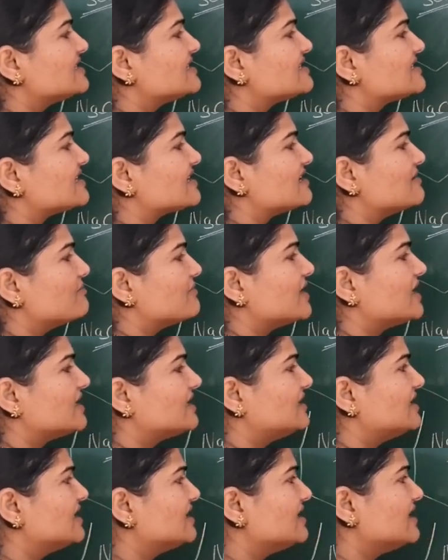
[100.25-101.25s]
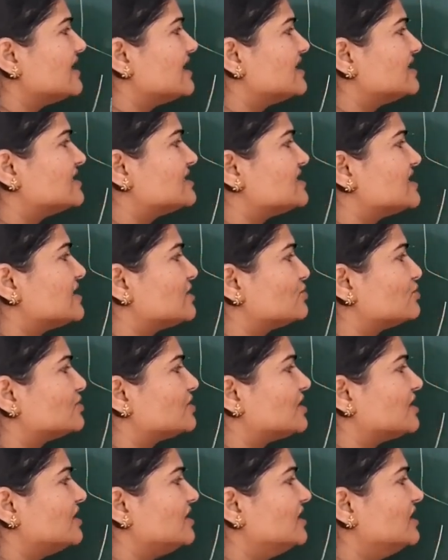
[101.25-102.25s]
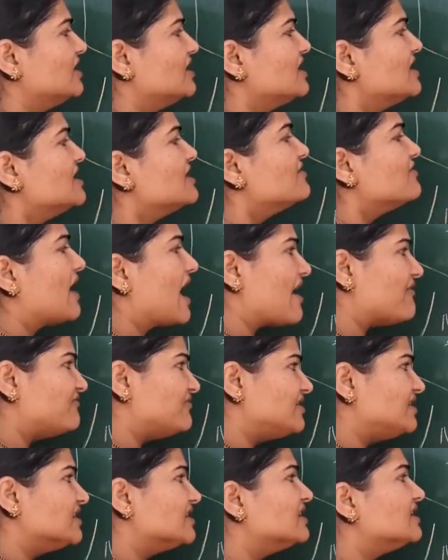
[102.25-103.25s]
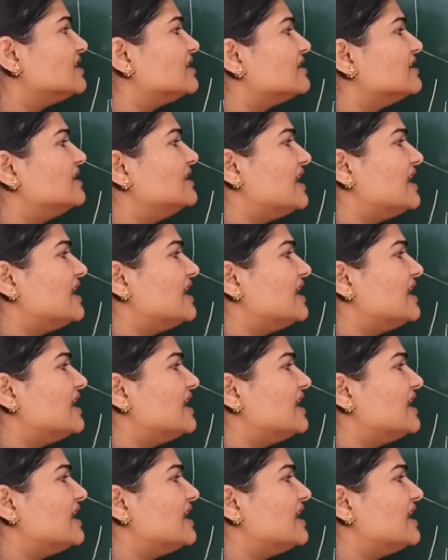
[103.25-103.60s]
This remaining AgNO3 after